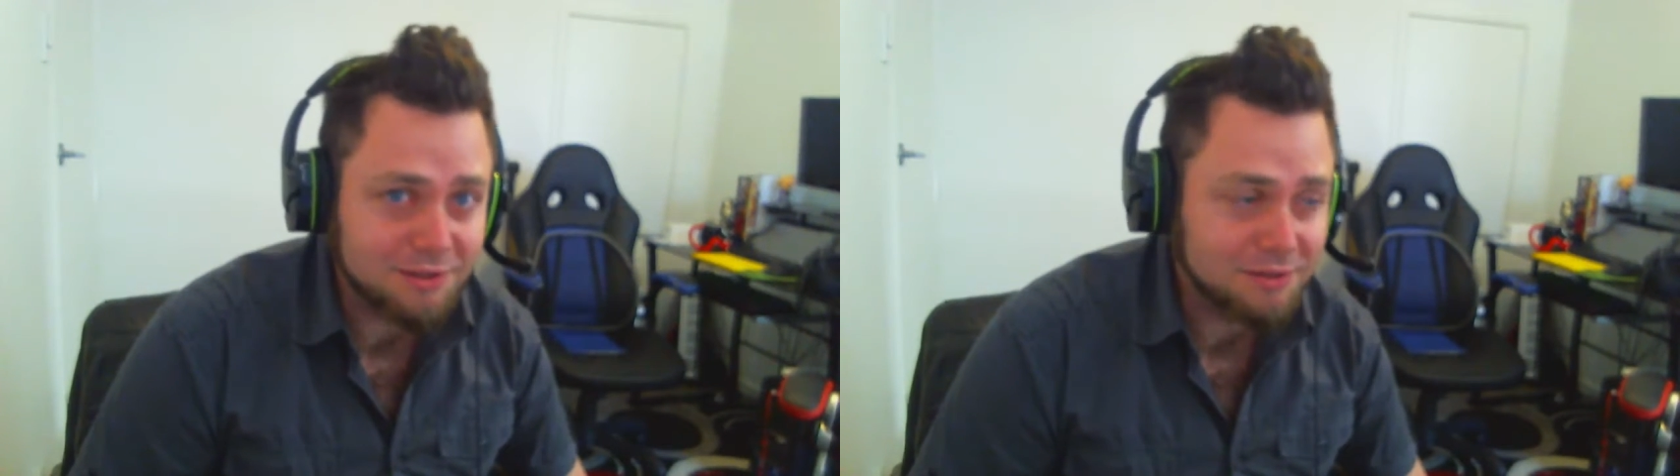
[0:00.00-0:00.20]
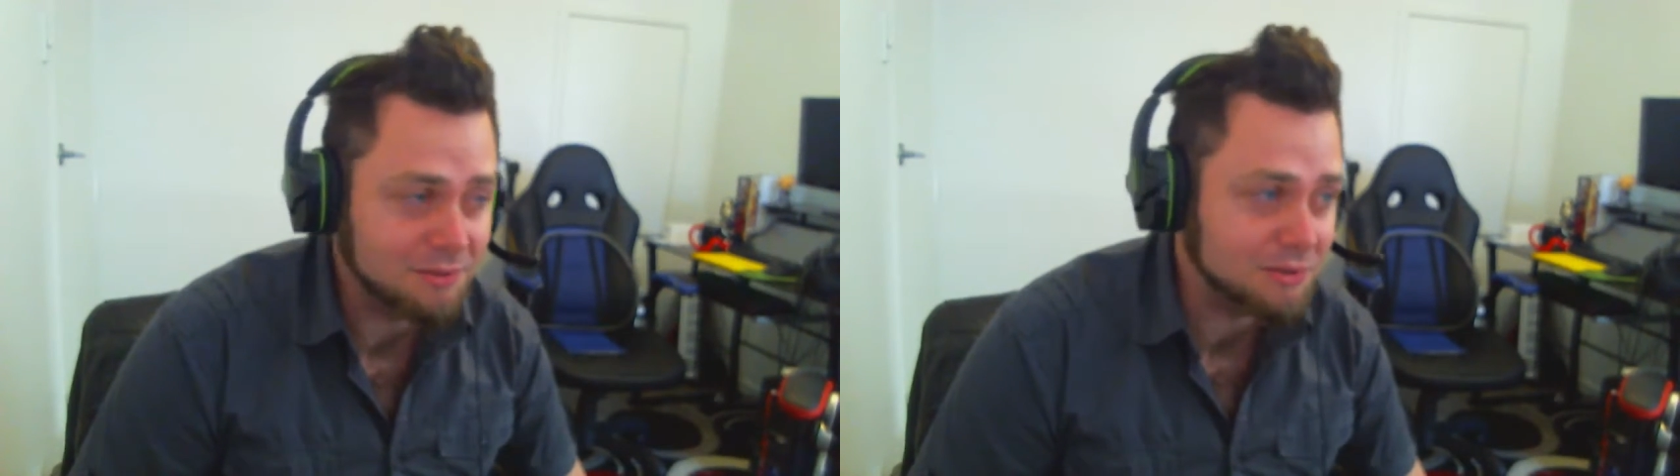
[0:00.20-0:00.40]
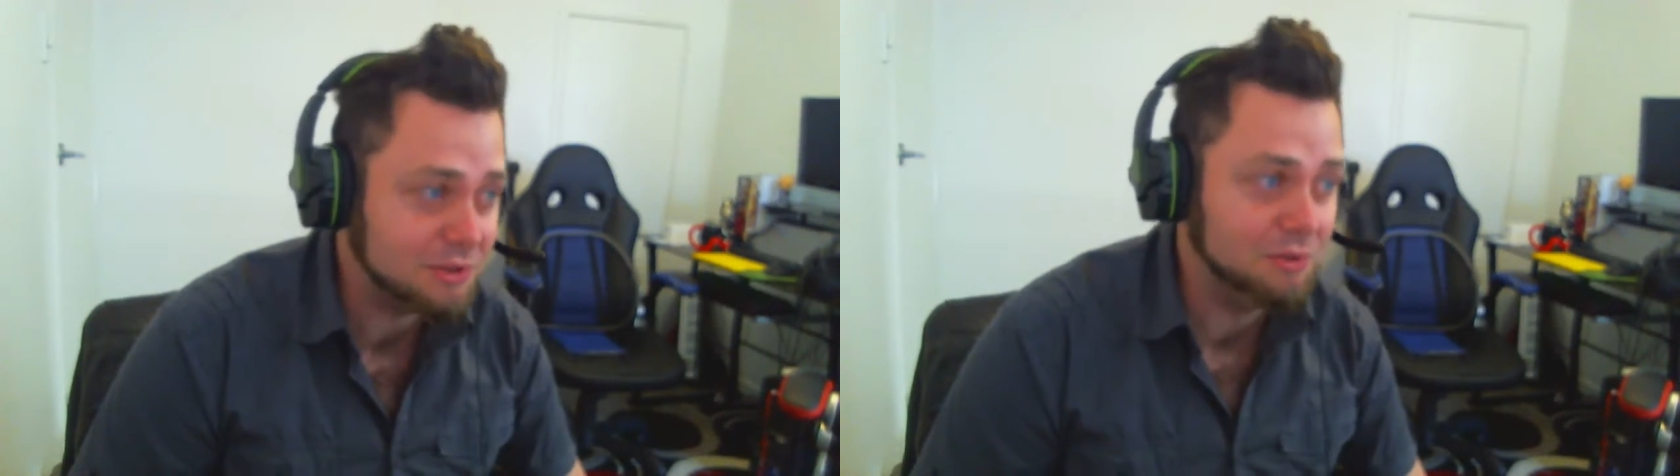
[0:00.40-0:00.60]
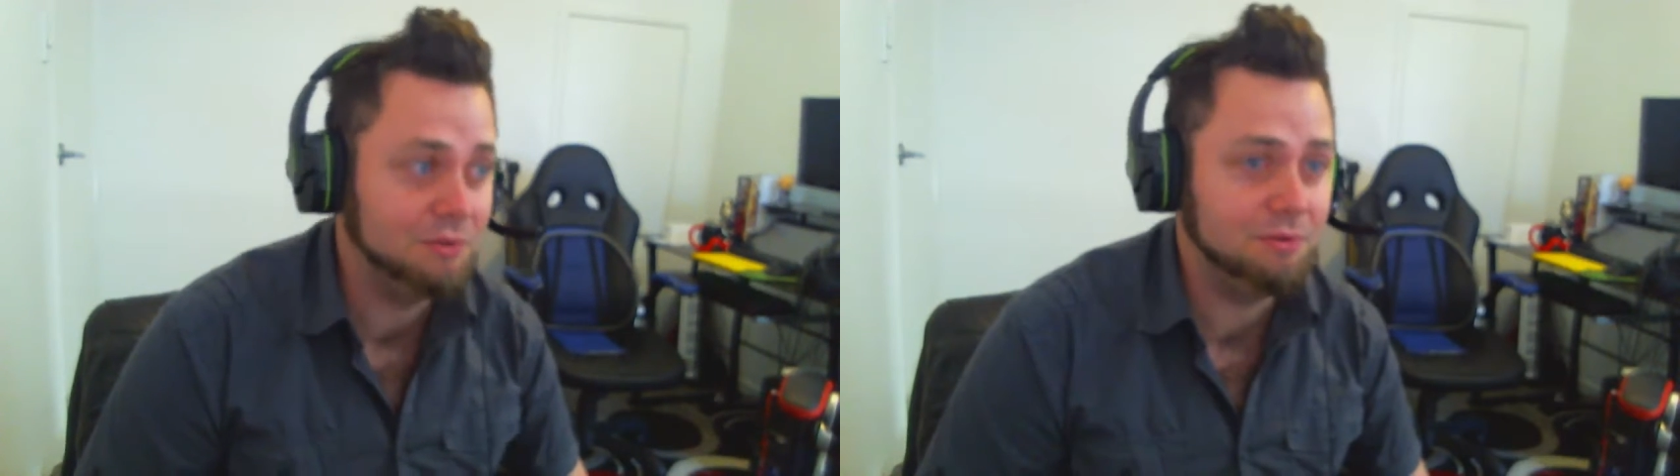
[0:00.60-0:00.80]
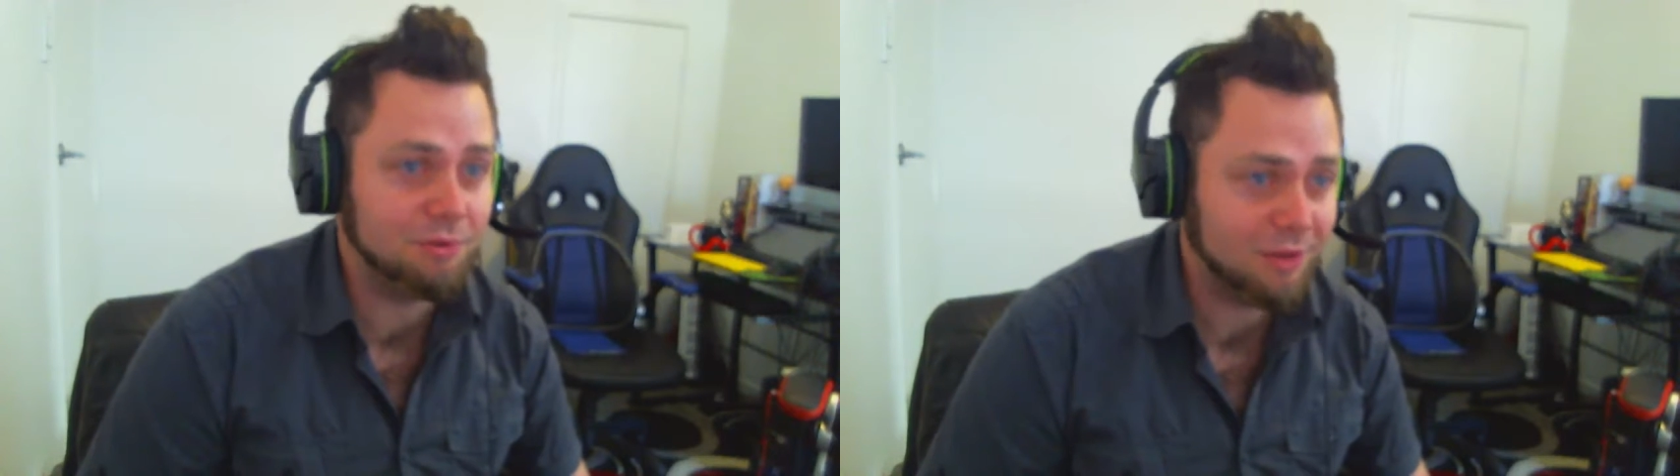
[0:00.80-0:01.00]
or
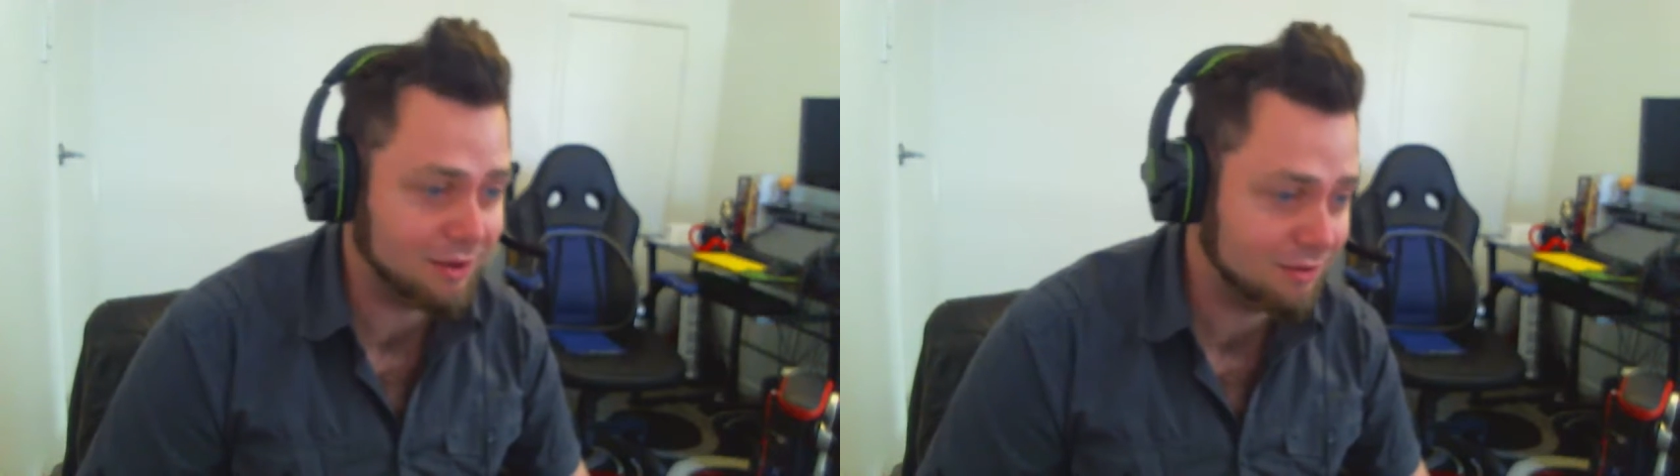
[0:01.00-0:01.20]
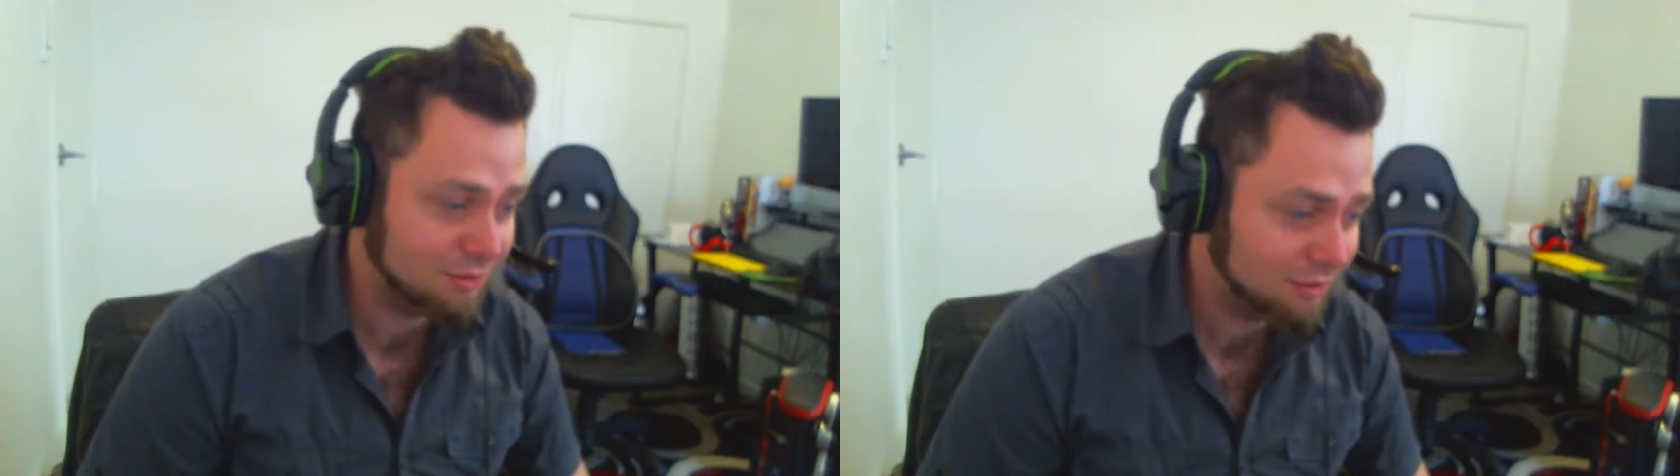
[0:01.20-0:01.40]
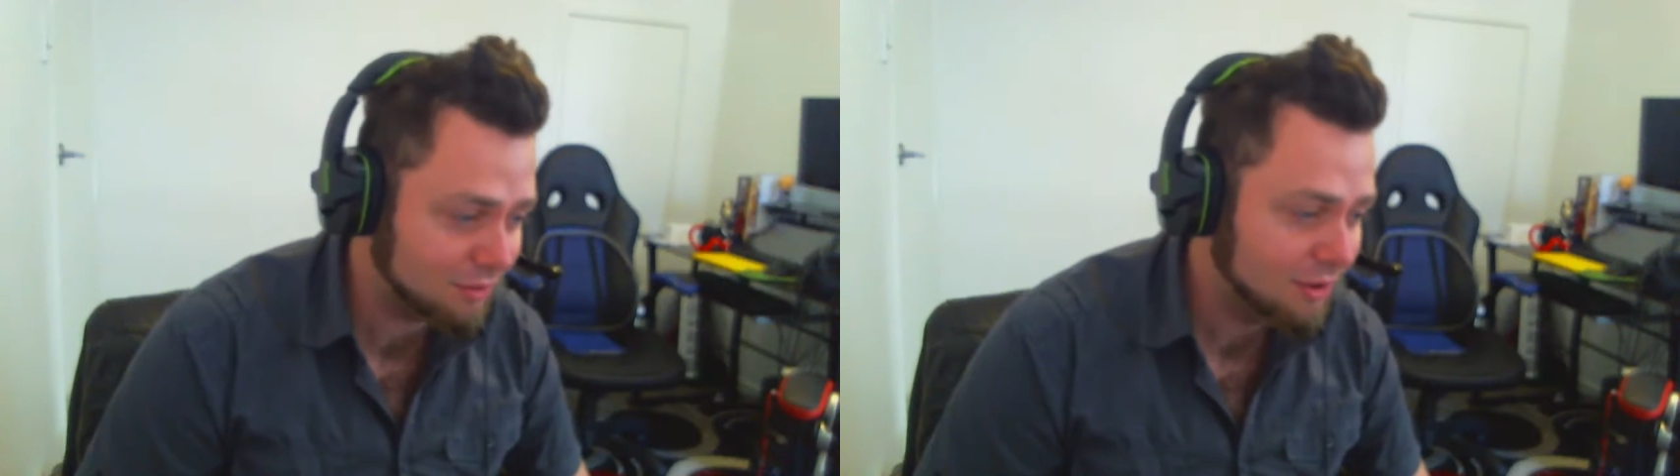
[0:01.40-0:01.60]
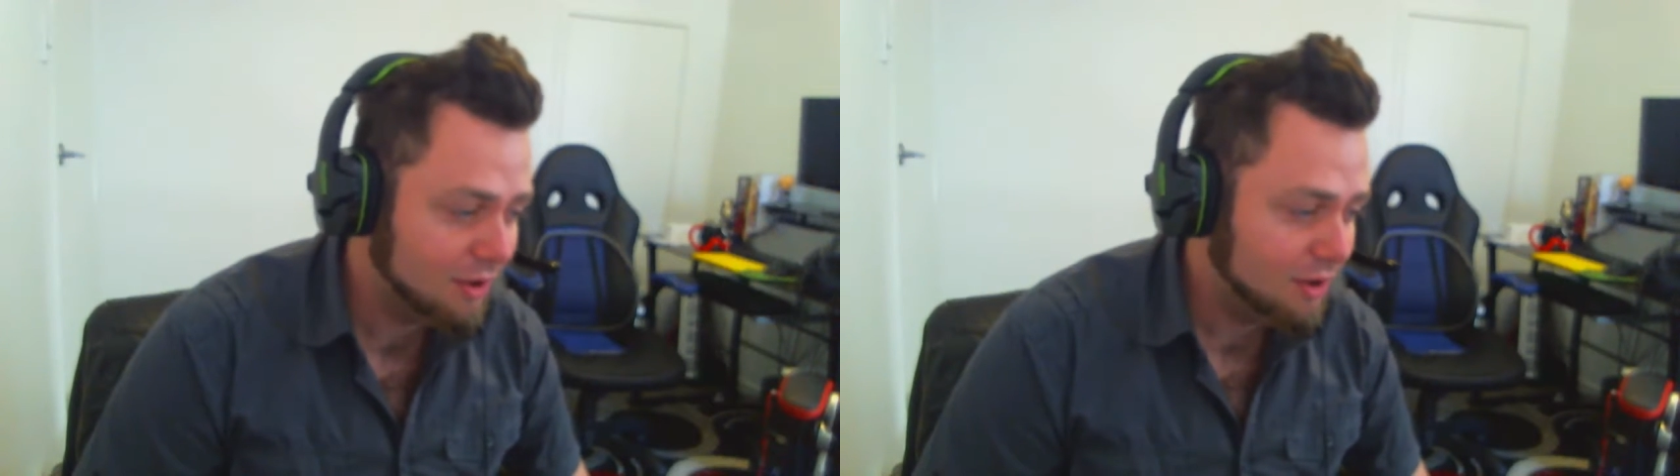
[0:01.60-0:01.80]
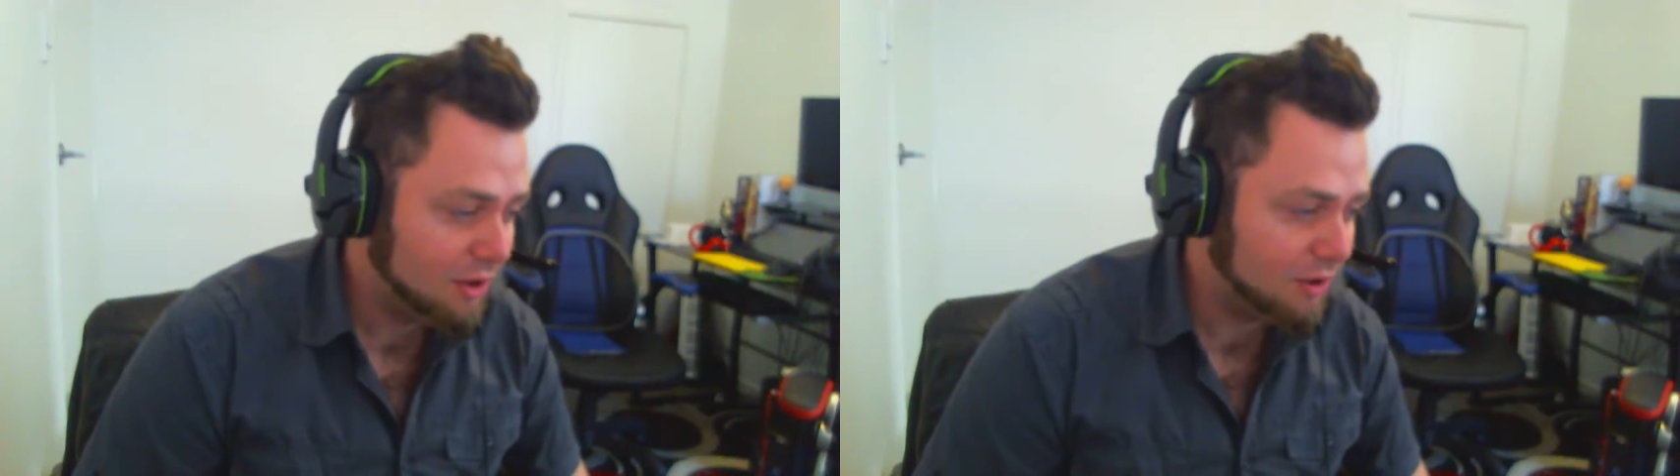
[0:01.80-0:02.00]
2
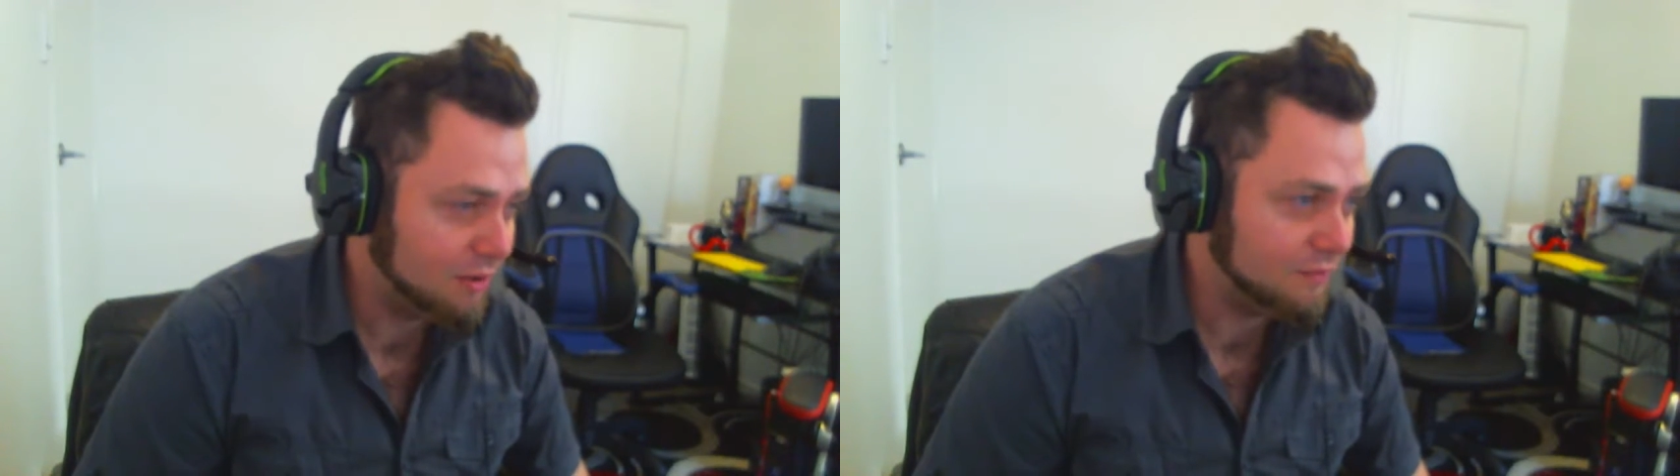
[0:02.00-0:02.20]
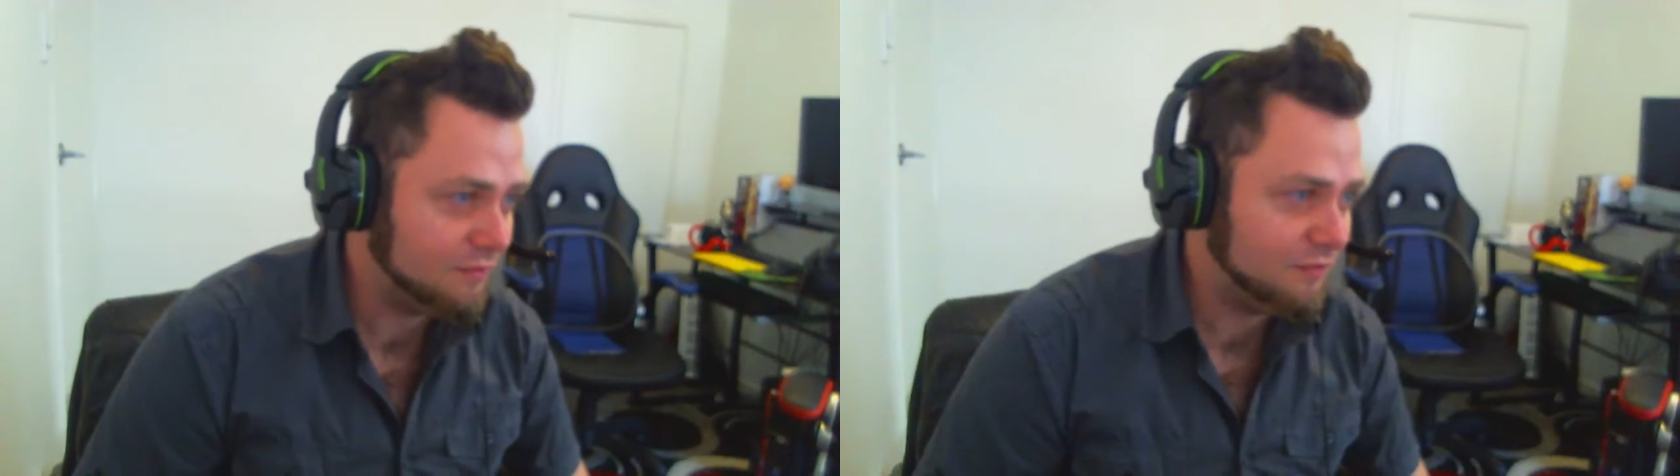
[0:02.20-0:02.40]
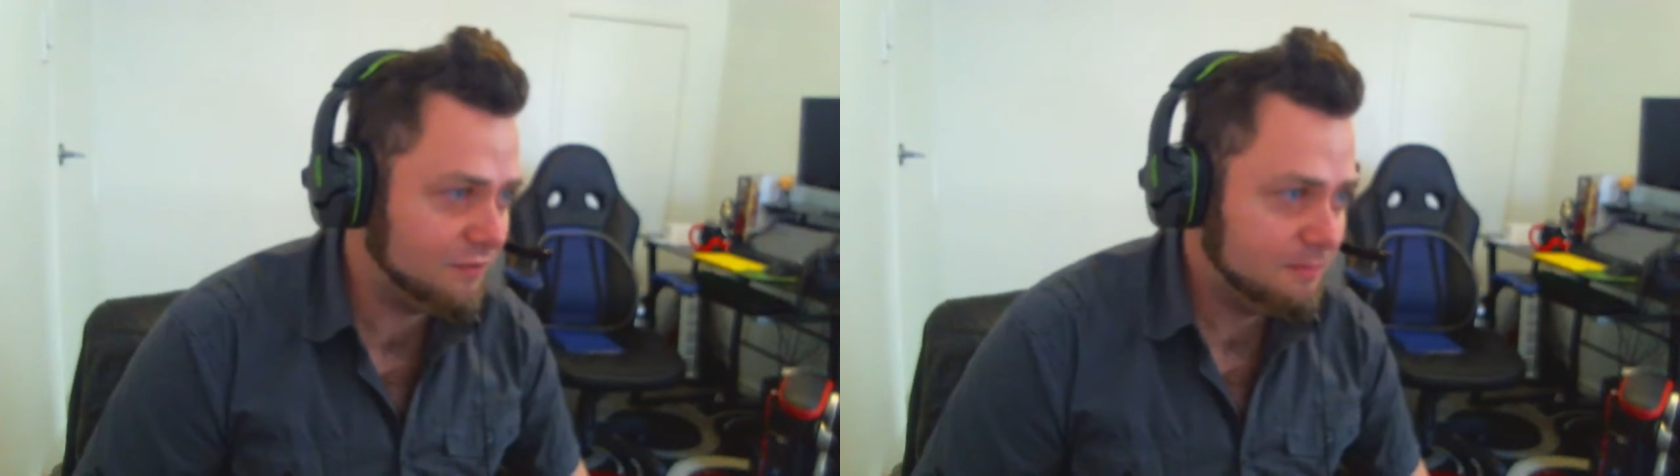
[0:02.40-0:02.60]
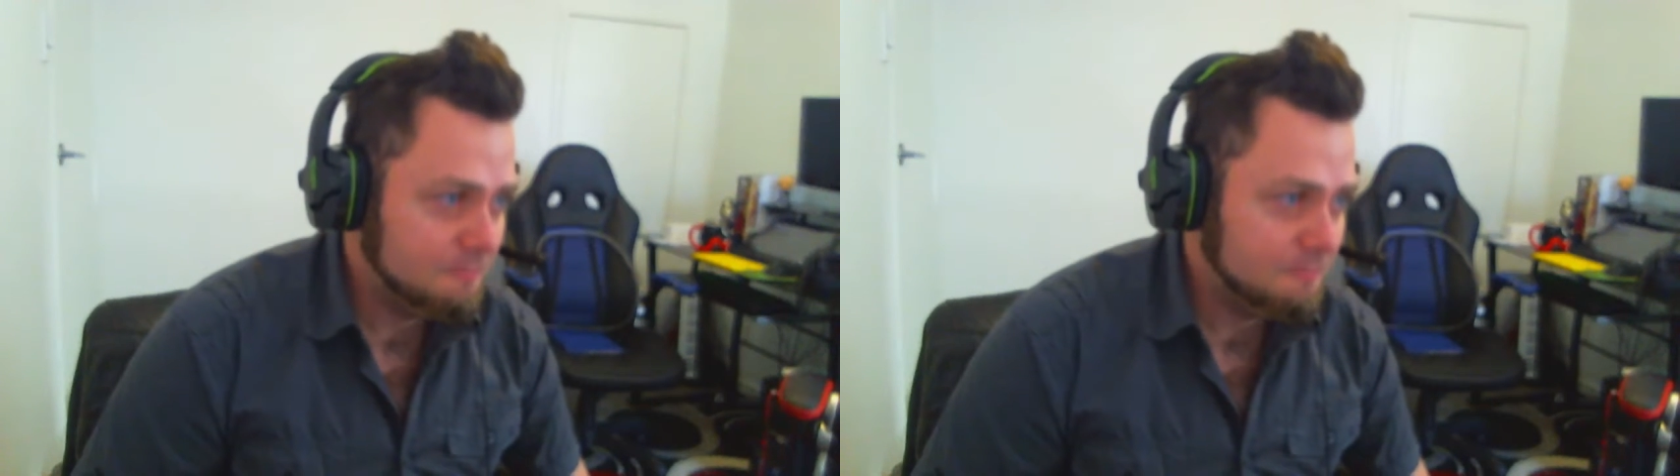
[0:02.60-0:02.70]
seconds of